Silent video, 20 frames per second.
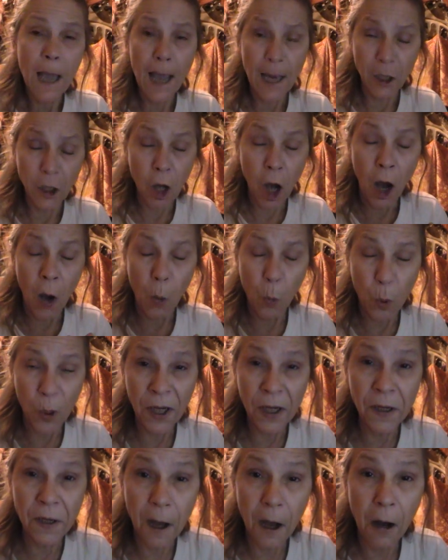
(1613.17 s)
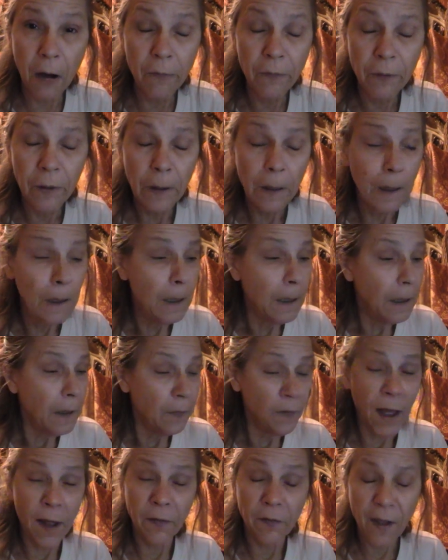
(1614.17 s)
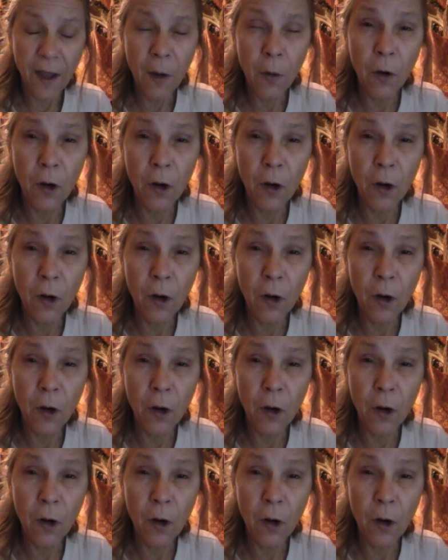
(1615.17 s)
and got wind of that they